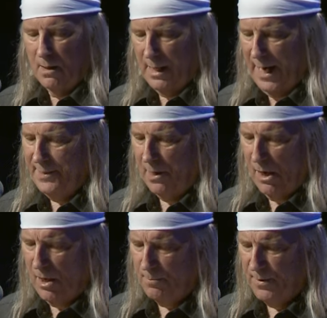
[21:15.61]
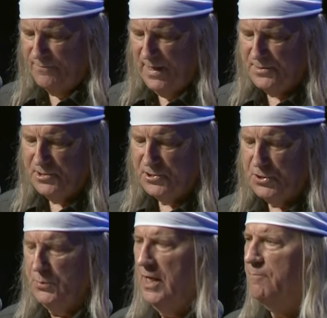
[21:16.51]
Lighthall professes
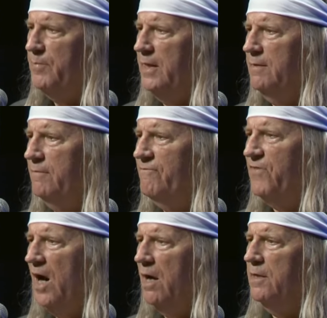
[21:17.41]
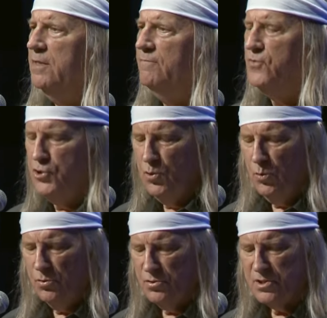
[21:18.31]
to have been fond of
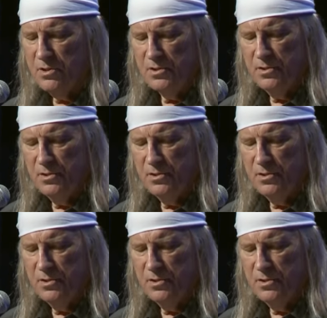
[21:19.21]
jewels